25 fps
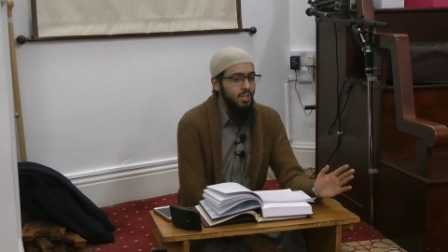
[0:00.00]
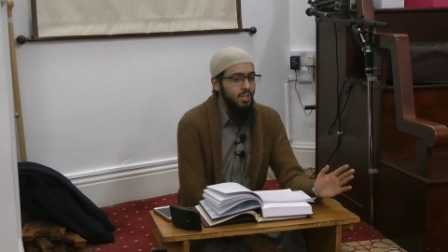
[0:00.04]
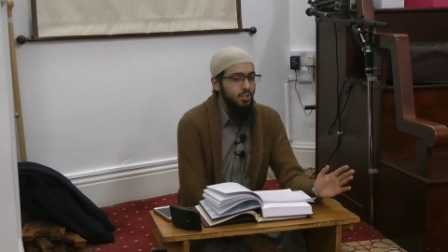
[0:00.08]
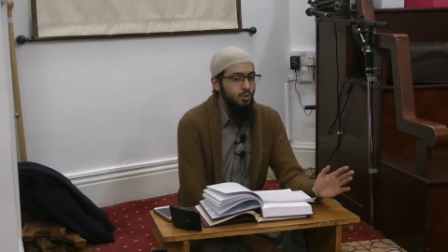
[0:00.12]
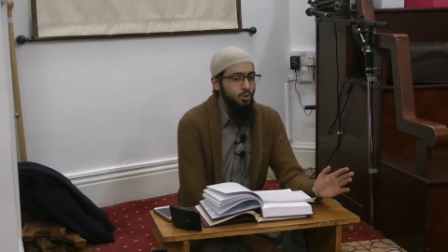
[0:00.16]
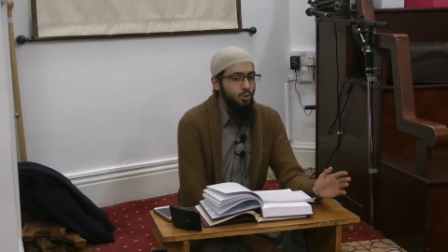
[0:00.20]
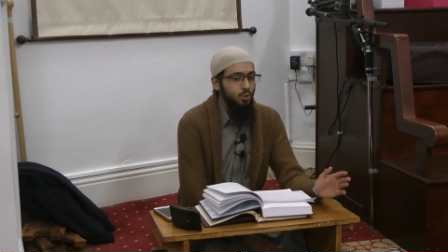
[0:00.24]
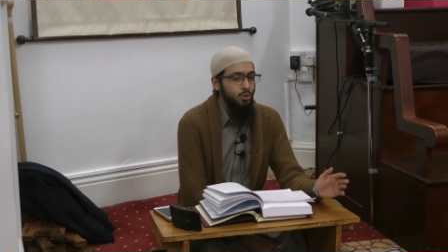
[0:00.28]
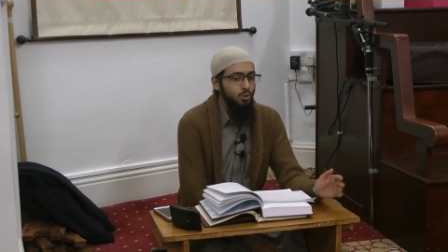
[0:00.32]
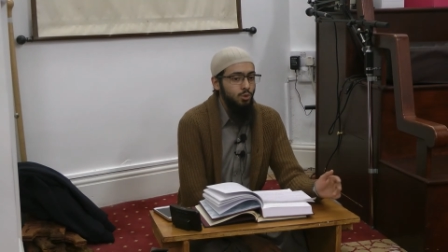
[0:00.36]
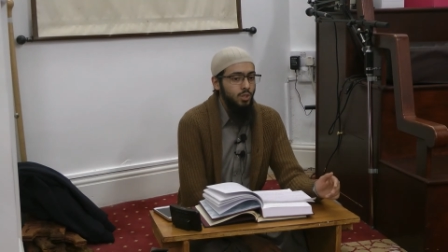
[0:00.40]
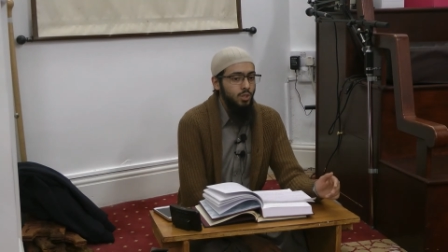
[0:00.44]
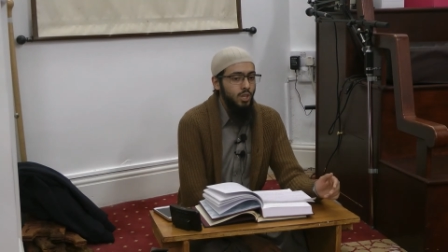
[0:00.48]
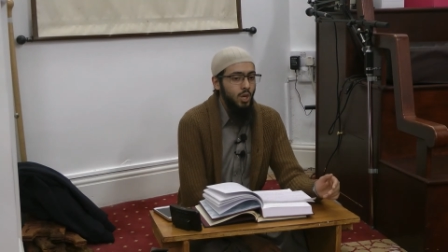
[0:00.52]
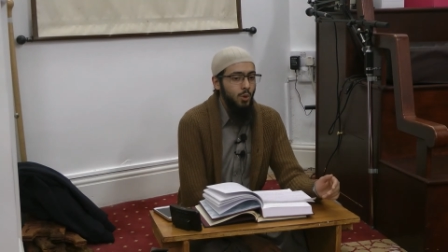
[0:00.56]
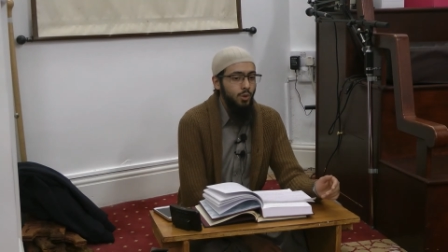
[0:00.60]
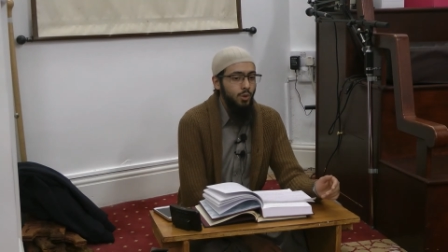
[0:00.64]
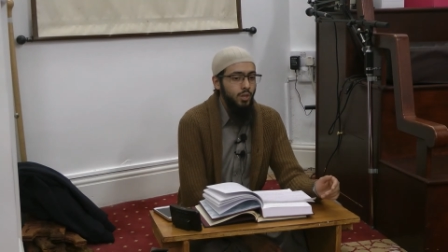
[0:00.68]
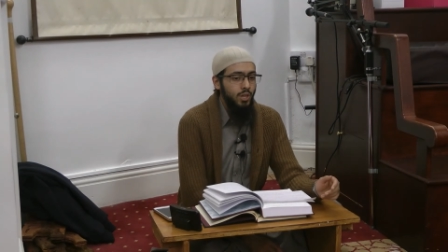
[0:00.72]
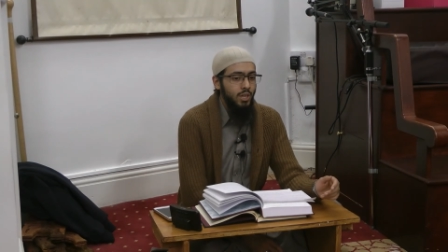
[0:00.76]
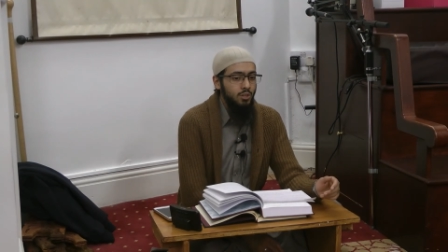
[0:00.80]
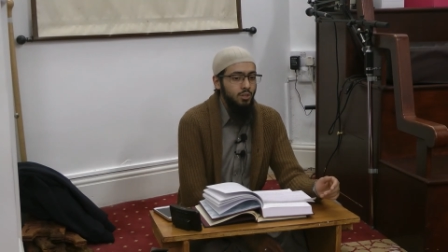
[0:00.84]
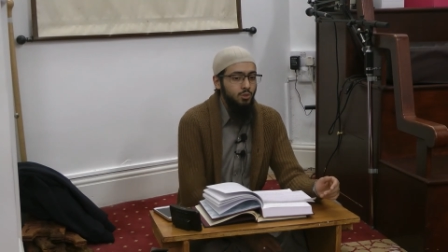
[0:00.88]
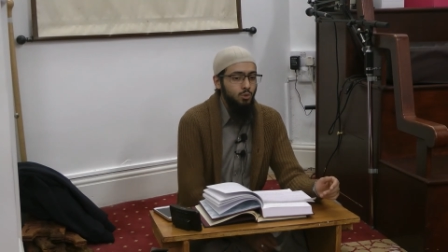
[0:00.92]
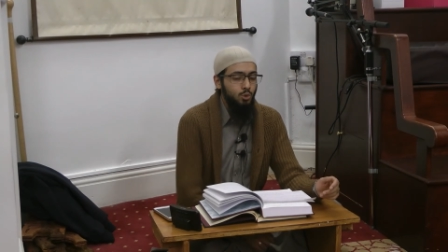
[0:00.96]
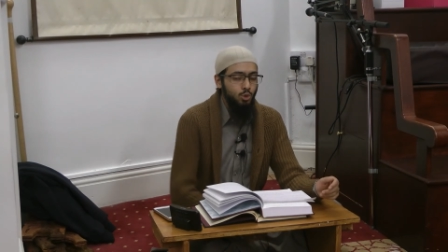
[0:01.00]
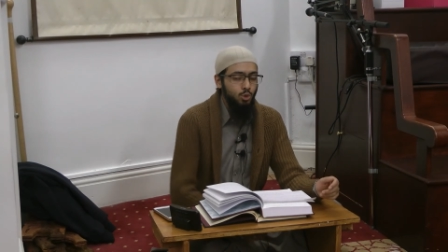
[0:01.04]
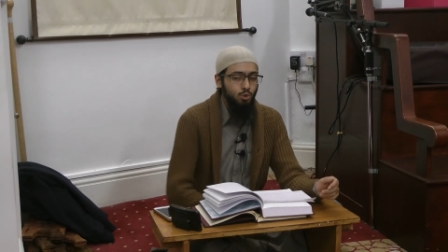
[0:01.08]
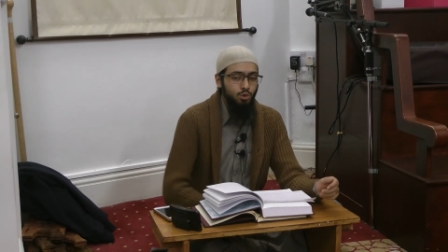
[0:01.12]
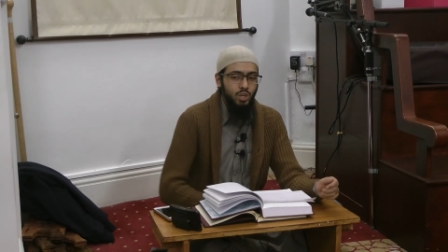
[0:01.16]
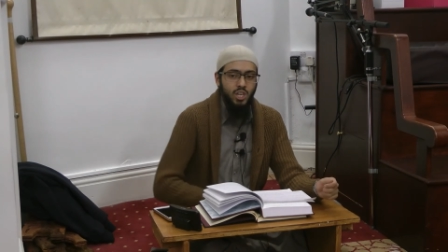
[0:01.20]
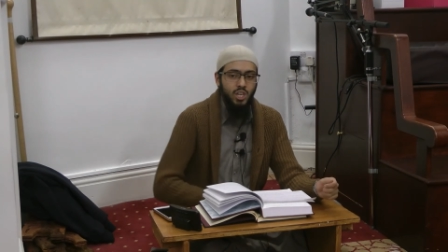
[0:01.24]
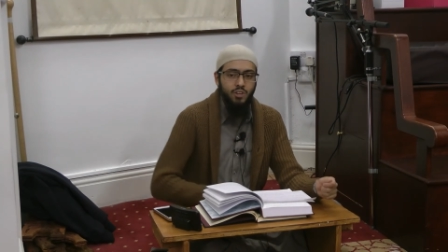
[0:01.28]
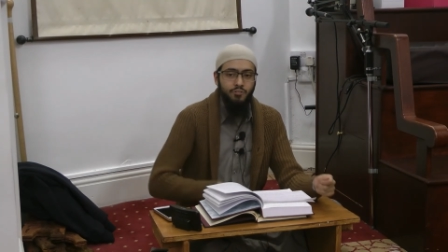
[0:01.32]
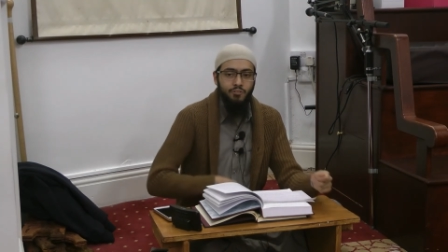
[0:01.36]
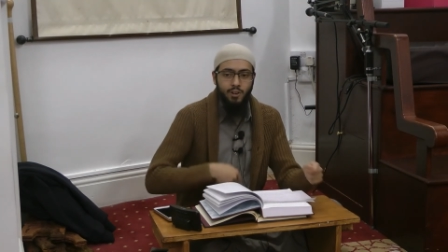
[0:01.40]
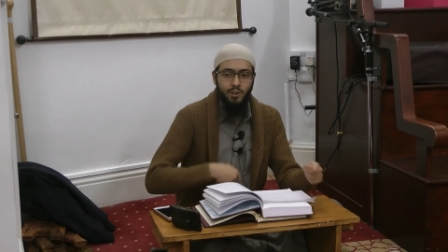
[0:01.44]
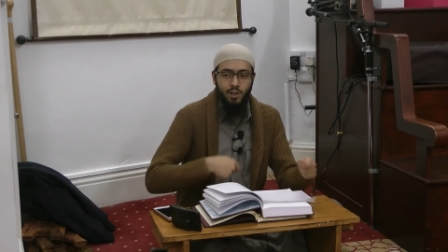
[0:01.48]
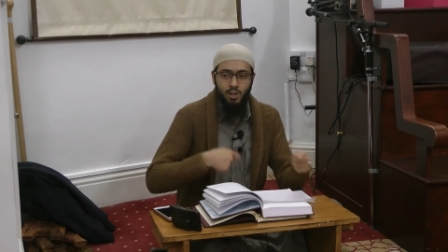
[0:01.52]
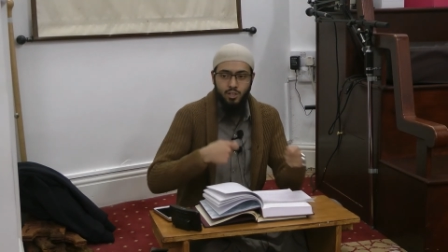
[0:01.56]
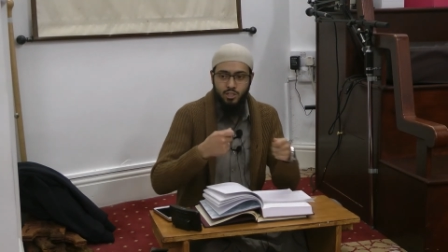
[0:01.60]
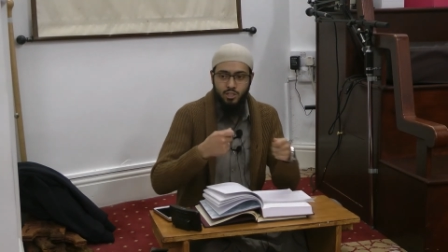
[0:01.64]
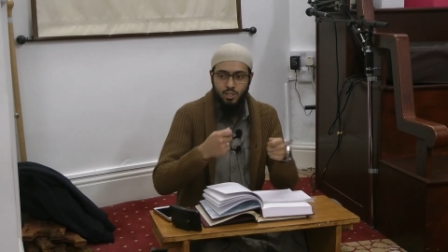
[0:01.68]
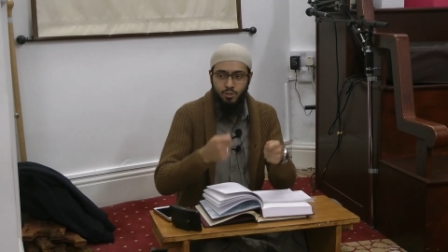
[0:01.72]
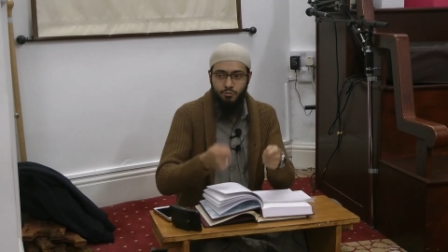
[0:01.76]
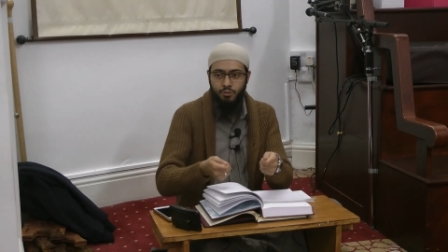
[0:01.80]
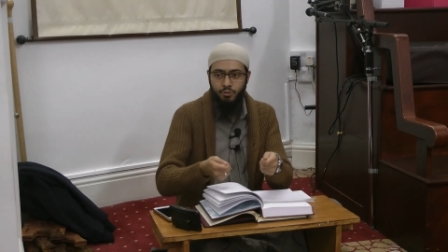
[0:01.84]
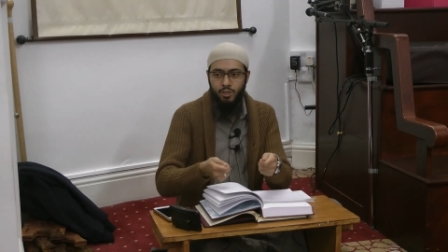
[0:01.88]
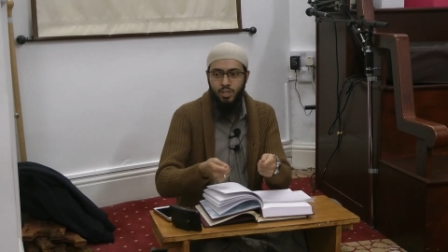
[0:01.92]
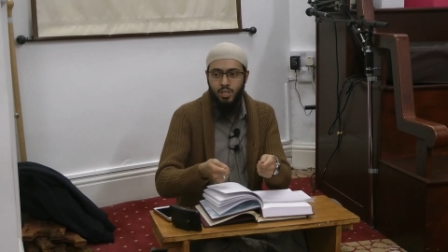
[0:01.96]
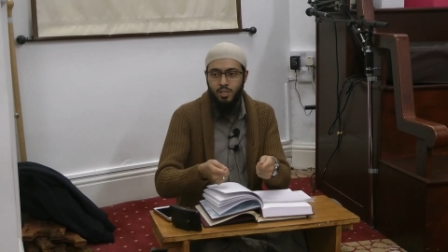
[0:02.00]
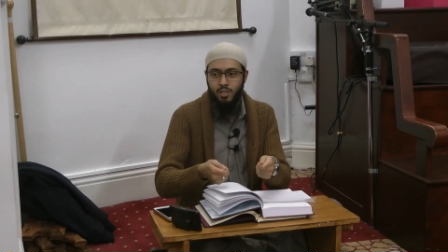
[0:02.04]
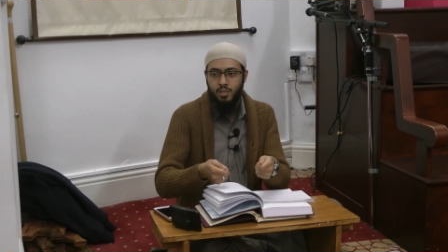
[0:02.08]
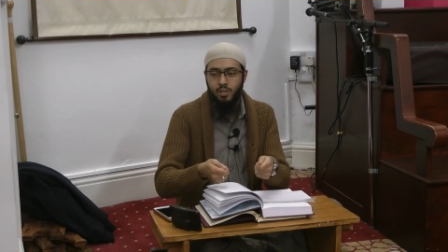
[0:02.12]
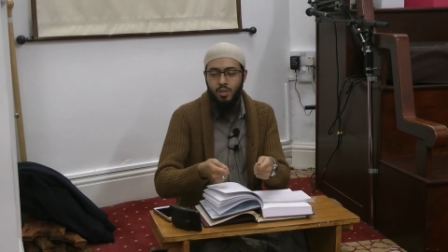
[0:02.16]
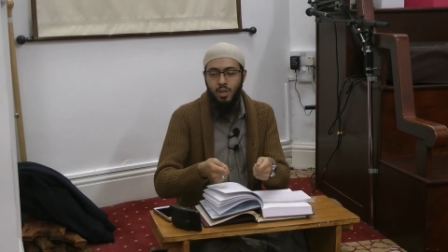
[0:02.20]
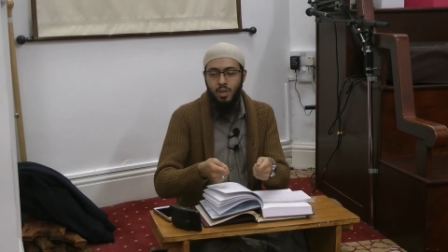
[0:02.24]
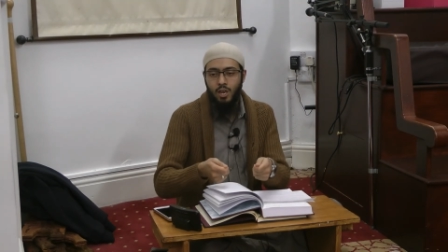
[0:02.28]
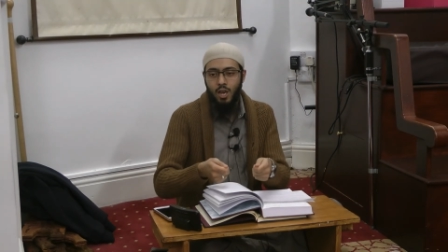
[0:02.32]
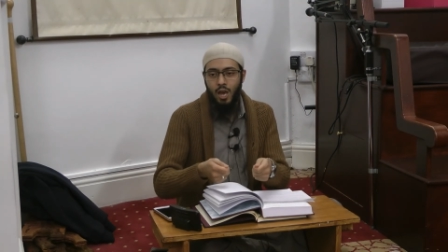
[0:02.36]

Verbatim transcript: into going into Greek philosophy